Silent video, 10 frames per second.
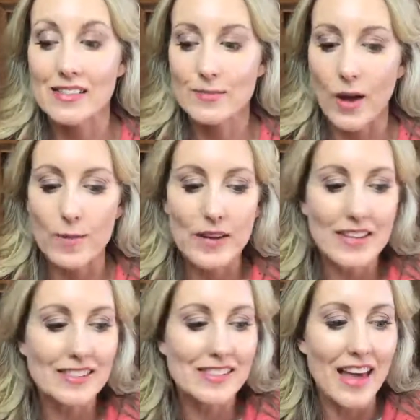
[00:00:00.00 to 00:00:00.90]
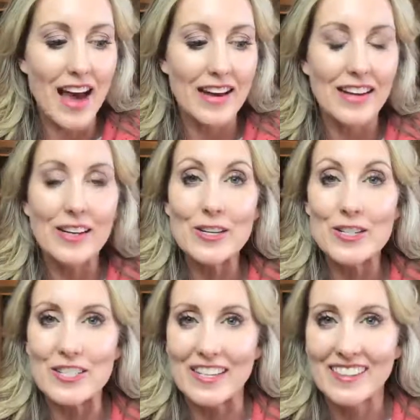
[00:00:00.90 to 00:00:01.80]
Maybe it's that
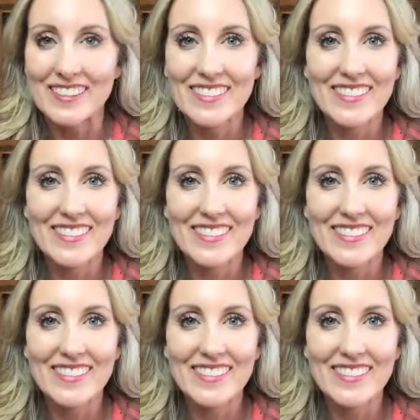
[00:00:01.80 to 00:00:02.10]
energy